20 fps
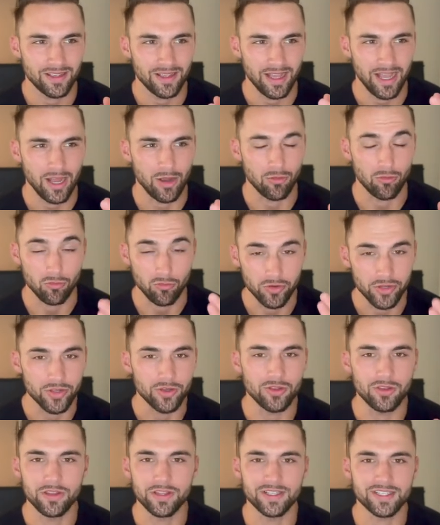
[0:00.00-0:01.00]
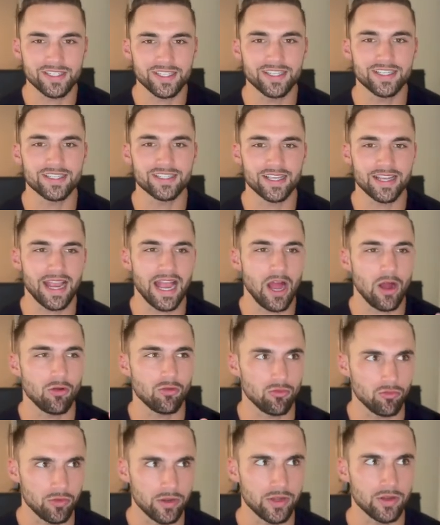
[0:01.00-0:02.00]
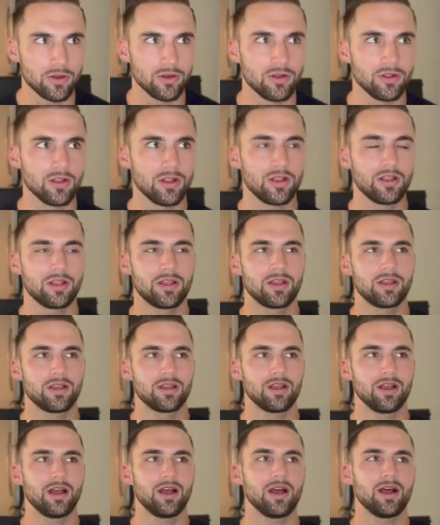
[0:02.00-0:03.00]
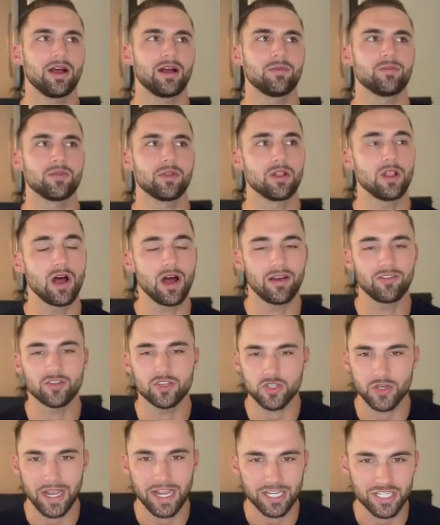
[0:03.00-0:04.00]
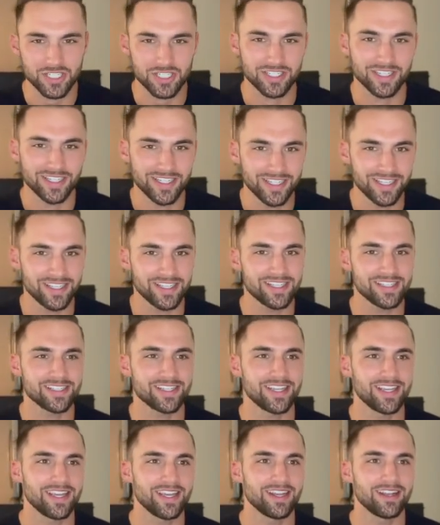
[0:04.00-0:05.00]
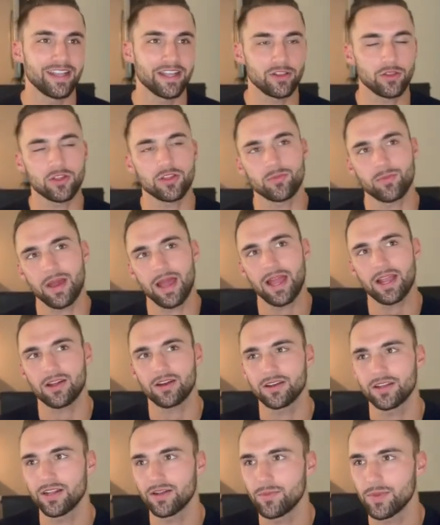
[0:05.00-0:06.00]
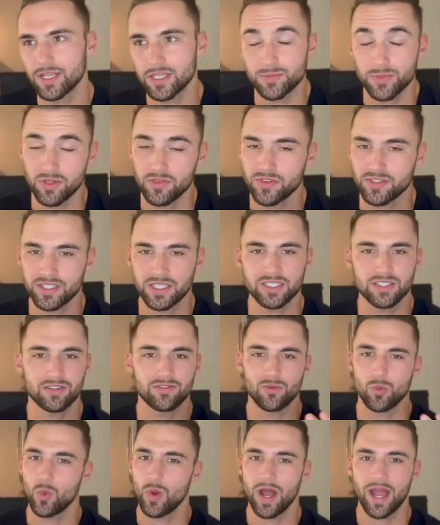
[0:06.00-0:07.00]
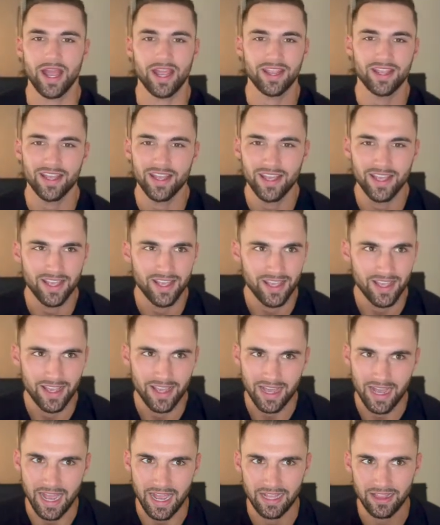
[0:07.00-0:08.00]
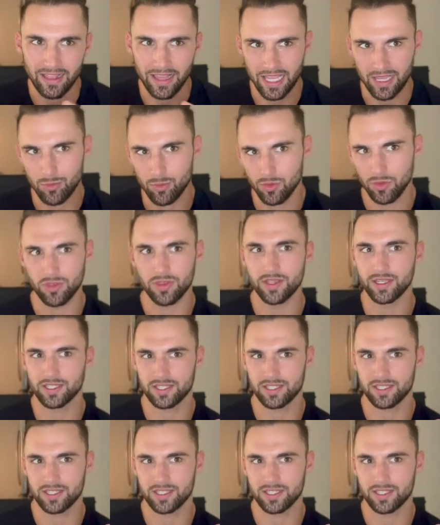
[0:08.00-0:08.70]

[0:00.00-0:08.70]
how real this is, like how real the law of attraction is. And like looking back on it, it makes perfect sense on why I entitled